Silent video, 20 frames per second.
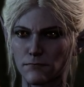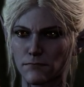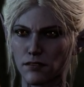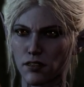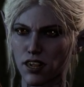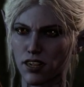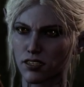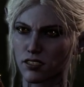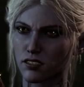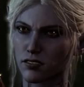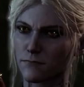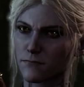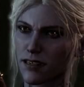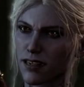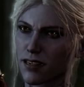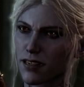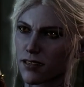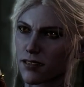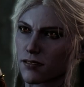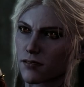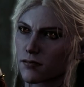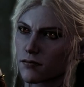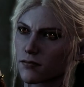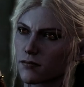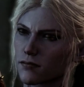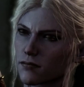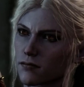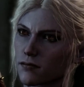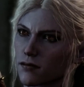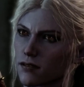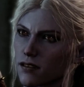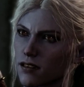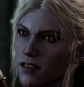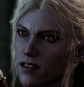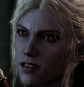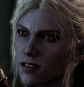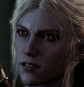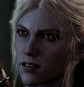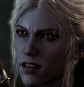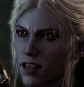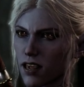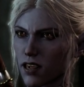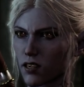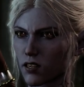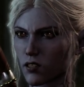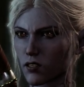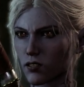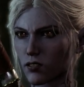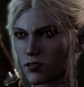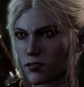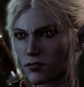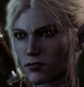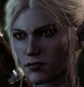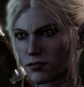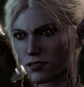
Praise be. And now,